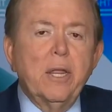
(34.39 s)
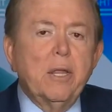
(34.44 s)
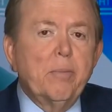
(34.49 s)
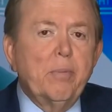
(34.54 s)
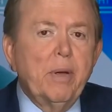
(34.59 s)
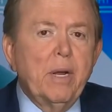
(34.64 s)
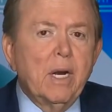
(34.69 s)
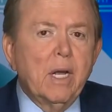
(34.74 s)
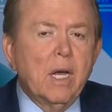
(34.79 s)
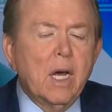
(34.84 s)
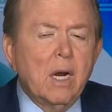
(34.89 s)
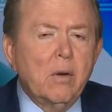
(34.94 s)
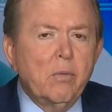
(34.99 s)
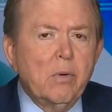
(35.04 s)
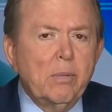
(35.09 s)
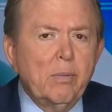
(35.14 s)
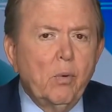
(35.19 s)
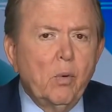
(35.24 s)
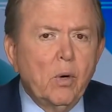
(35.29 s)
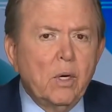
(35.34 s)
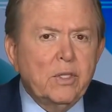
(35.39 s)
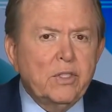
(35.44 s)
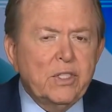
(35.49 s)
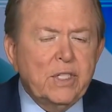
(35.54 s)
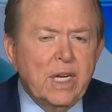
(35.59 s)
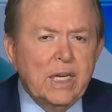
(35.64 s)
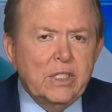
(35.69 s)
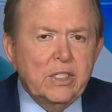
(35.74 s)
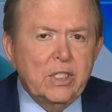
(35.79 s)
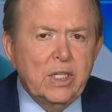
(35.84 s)
The Pentagon report
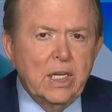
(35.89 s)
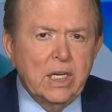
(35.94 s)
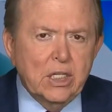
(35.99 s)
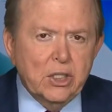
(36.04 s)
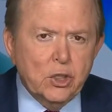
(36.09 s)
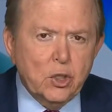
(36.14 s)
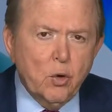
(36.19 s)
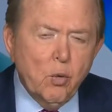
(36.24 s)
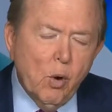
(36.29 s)
says this,